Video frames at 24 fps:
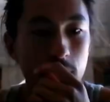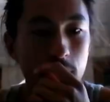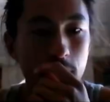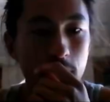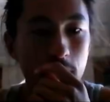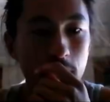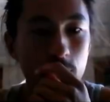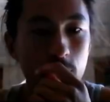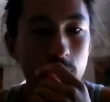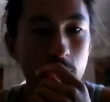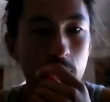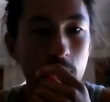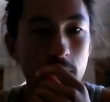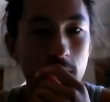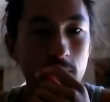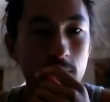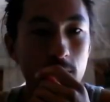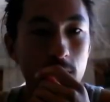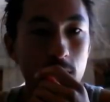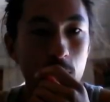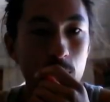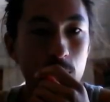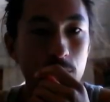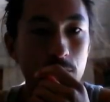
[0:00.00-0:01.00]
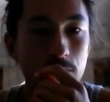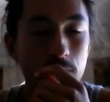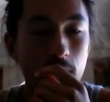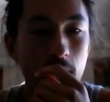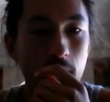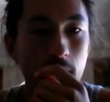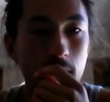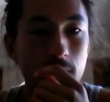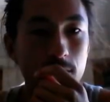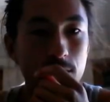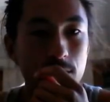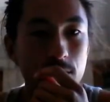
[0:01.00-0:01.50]
and we already have a couple
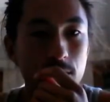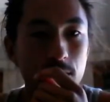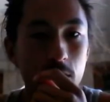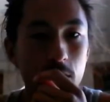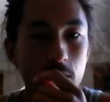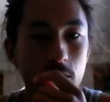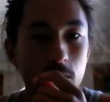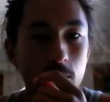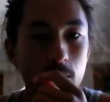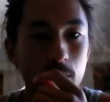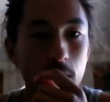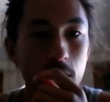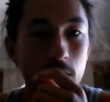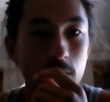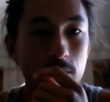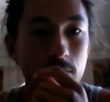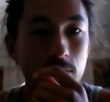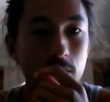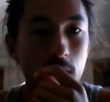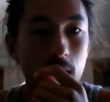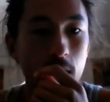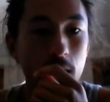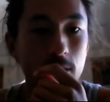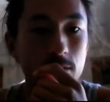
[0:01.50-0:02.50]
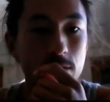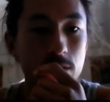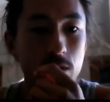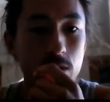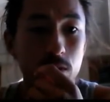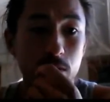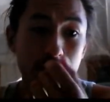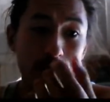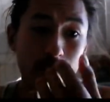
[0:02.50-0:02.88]
5s that are better 5s.